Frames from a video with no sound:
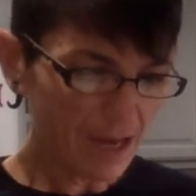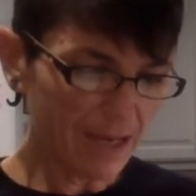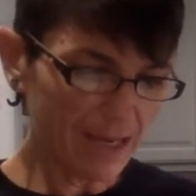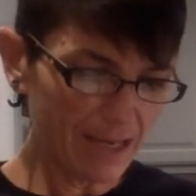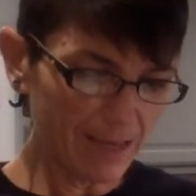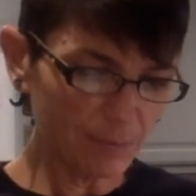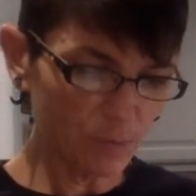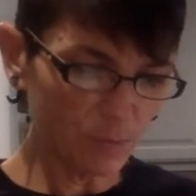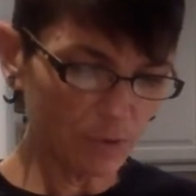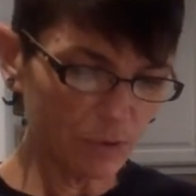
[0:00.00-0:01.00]
I am
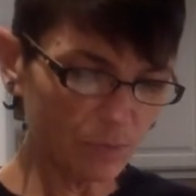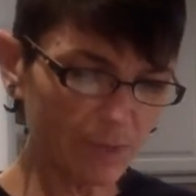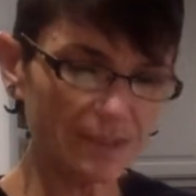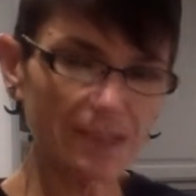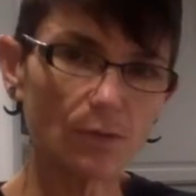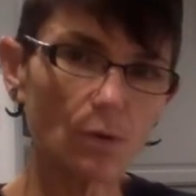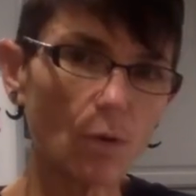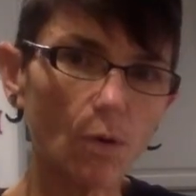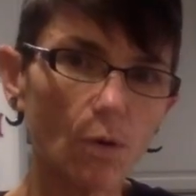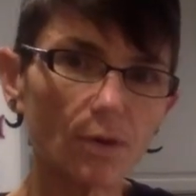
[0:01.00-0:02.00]
going to write down
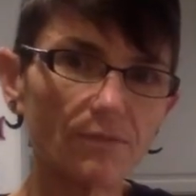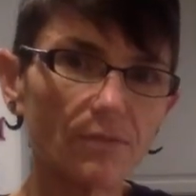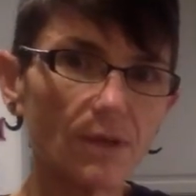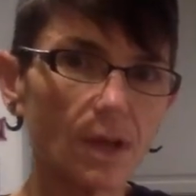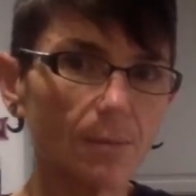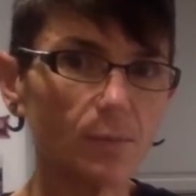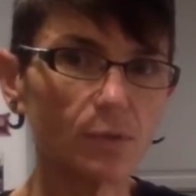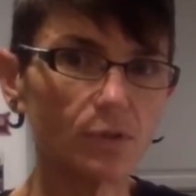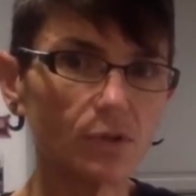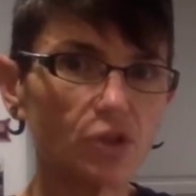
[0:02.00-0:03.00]
all of the
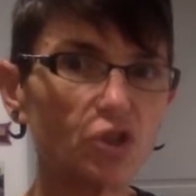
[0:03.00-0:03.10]
numbers